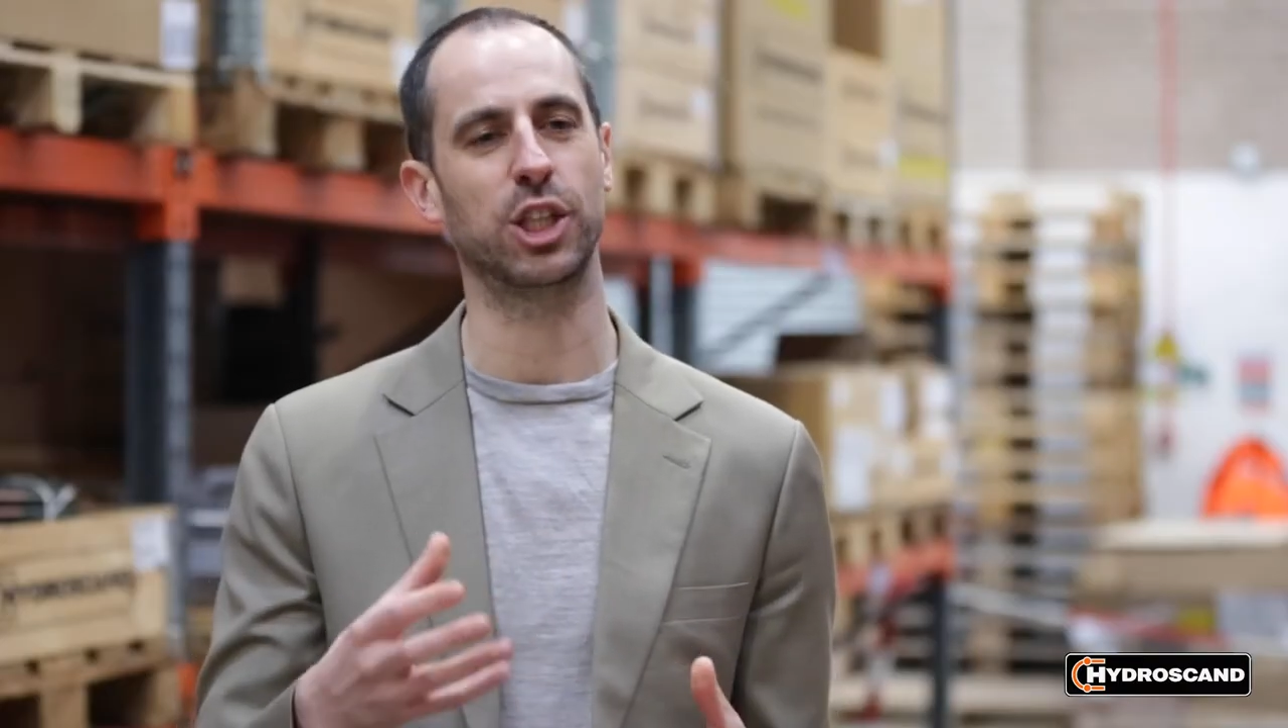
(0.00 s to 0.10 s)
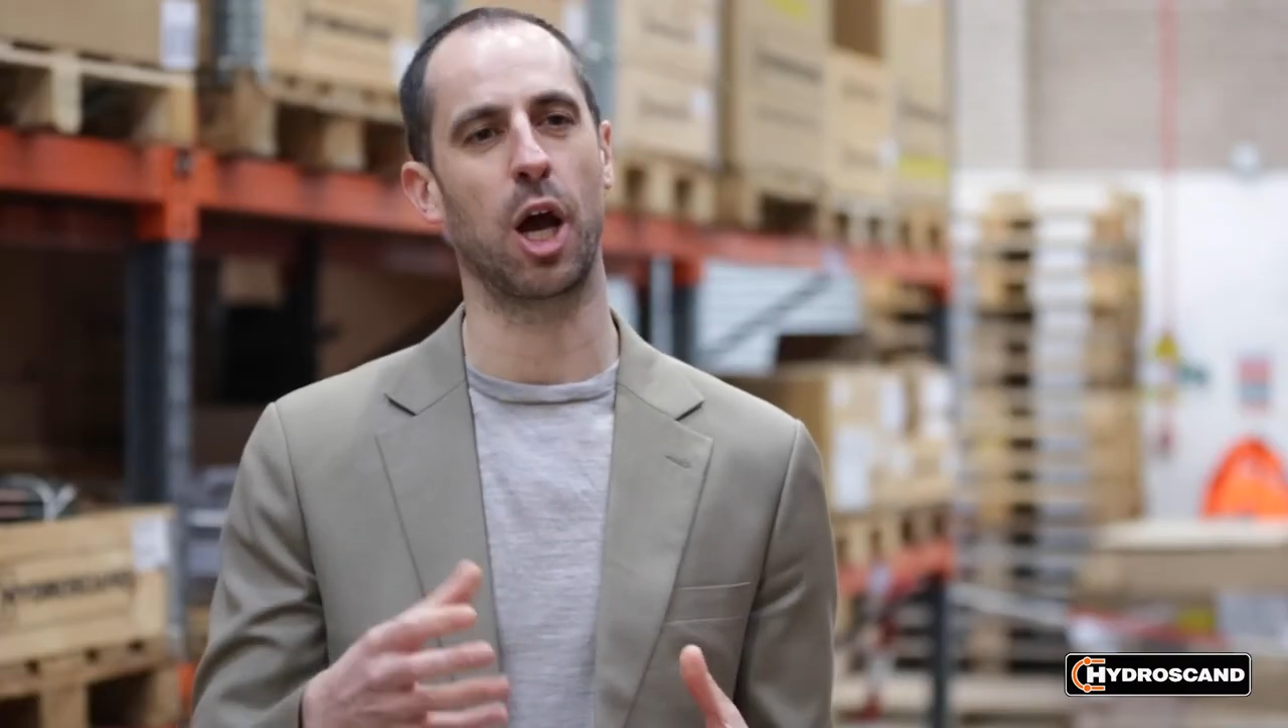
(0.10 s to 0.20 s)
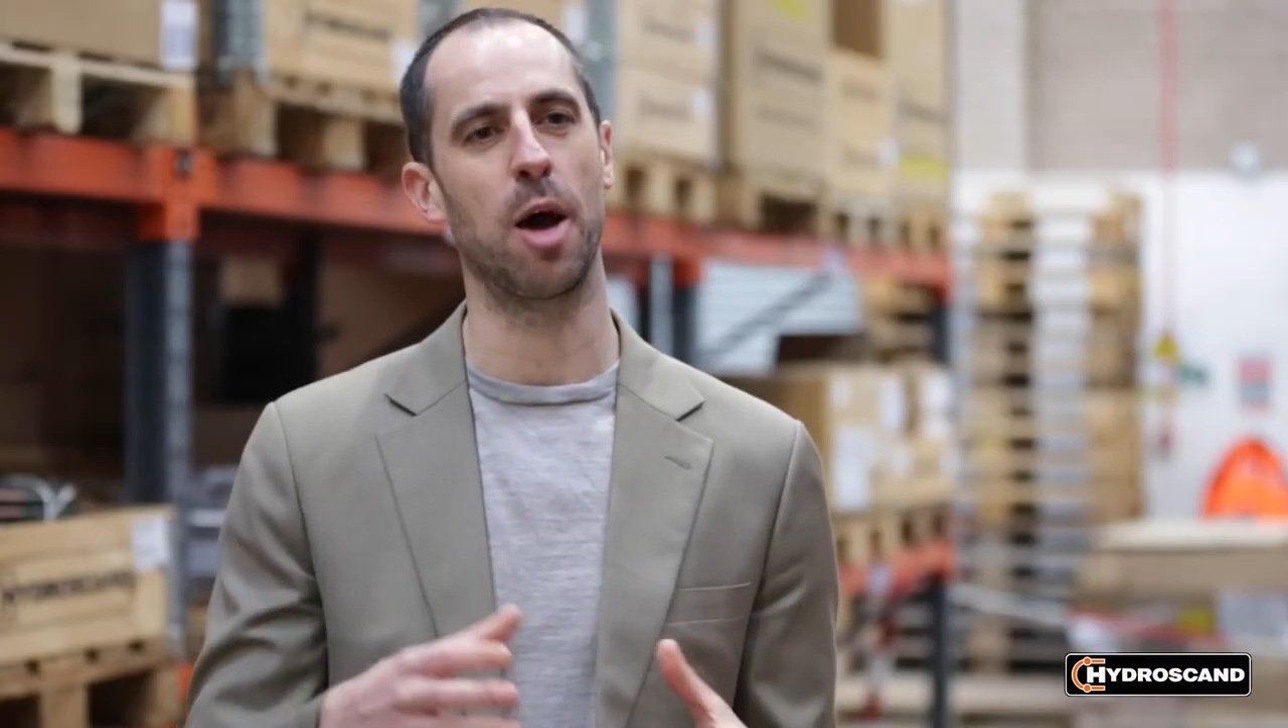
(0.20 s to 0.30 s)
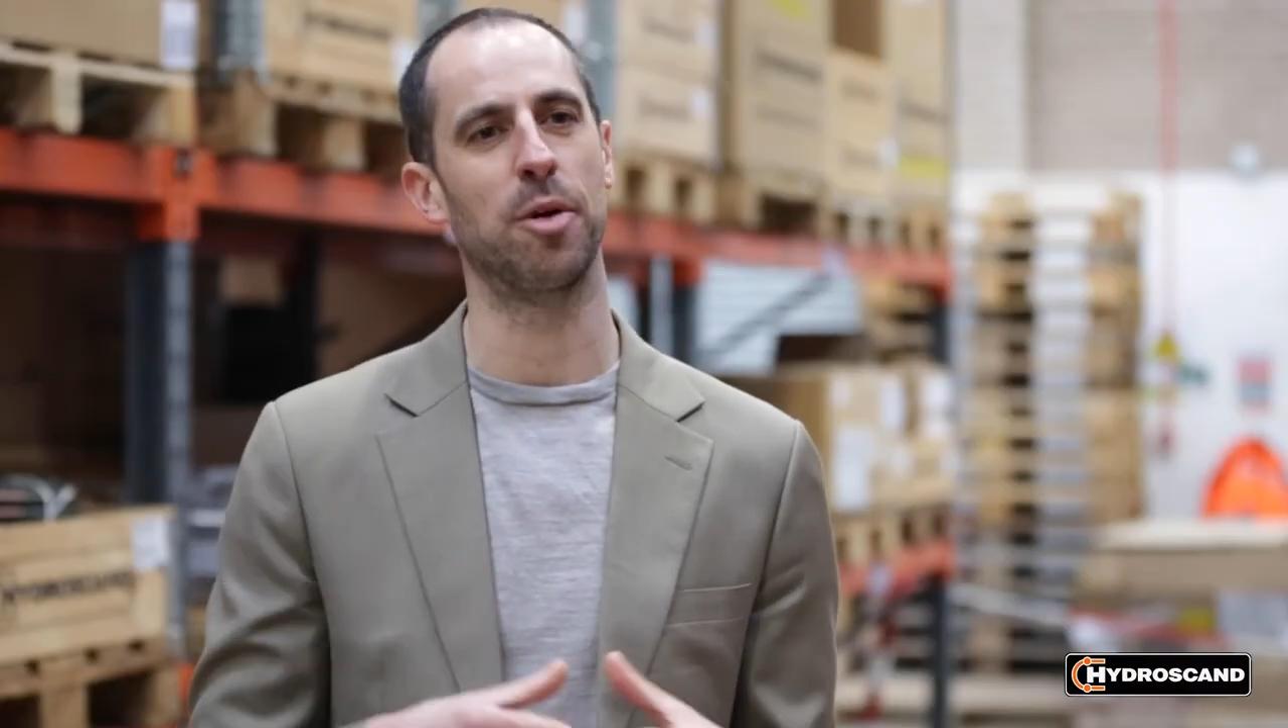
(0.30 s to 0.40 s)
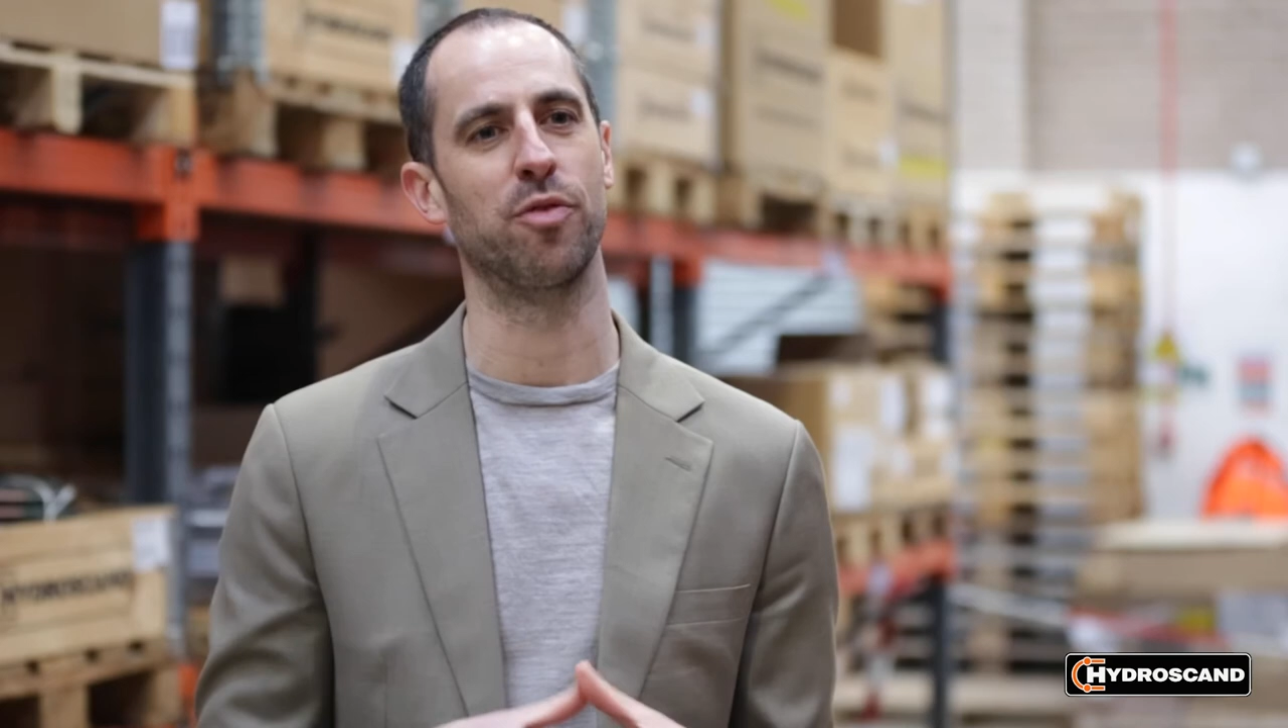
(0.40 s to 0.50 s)
to
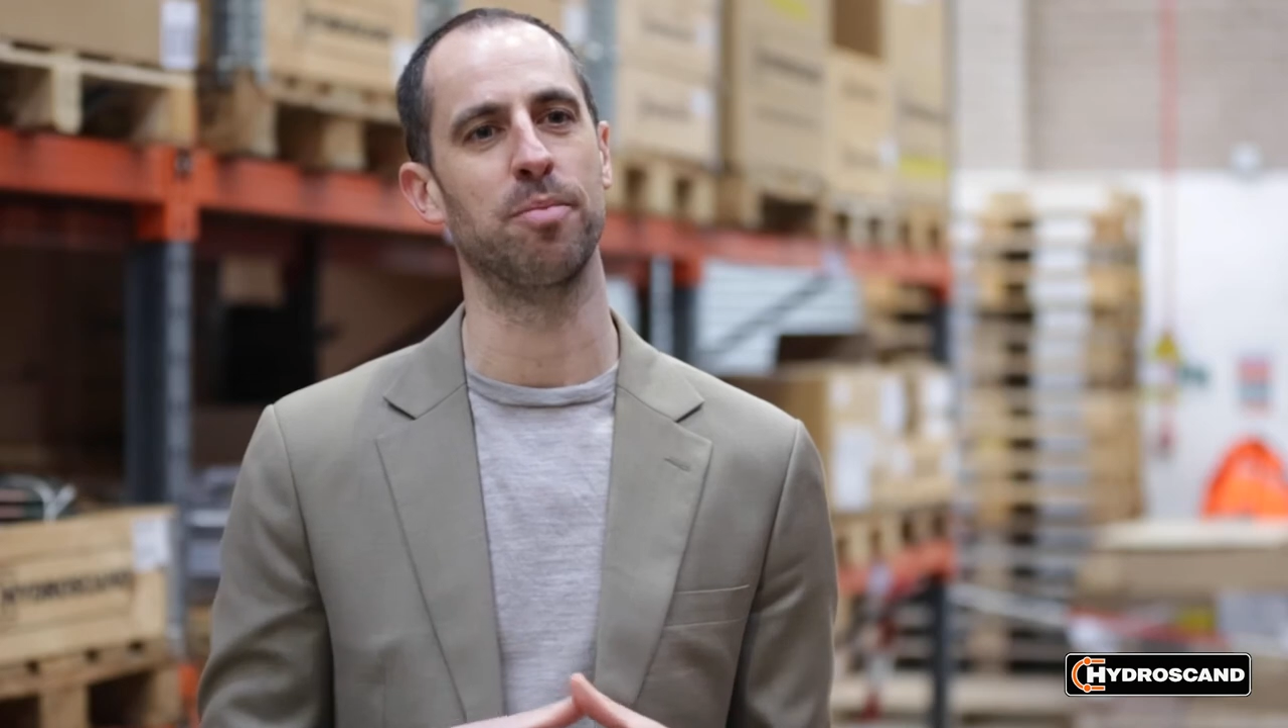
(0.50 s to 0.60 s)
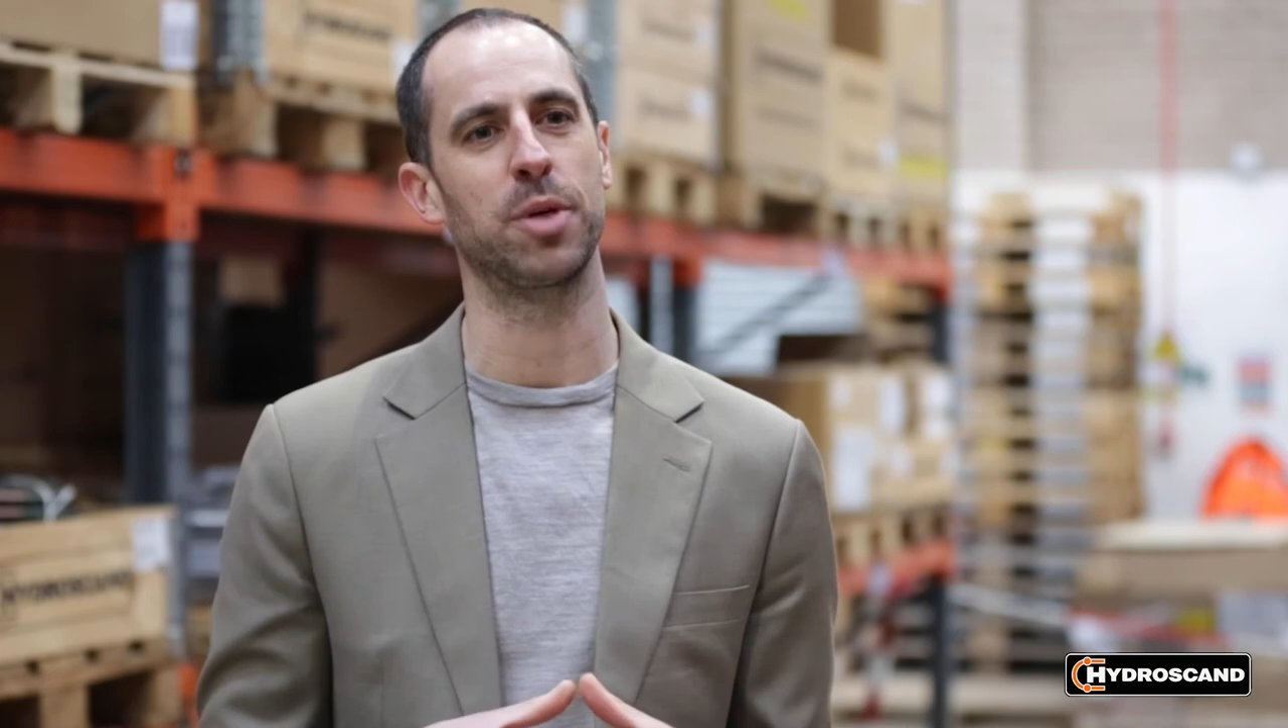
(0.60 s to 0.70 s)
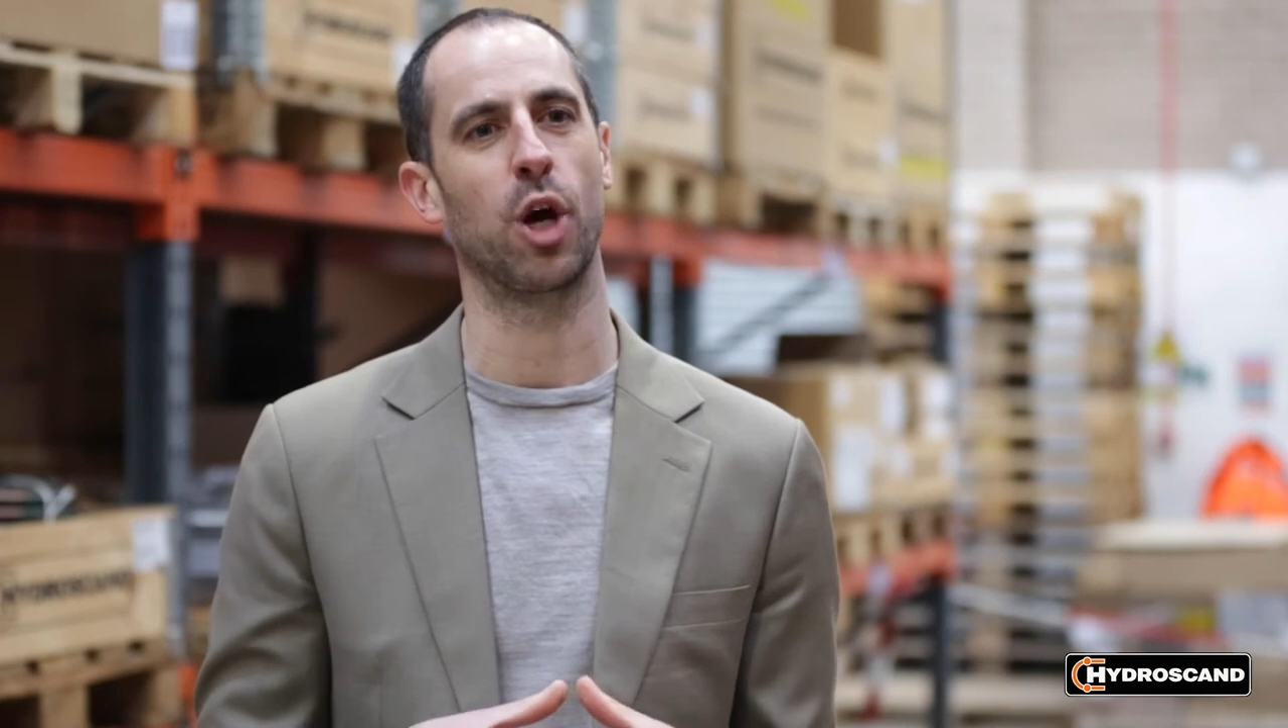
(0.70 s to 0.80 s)
go above and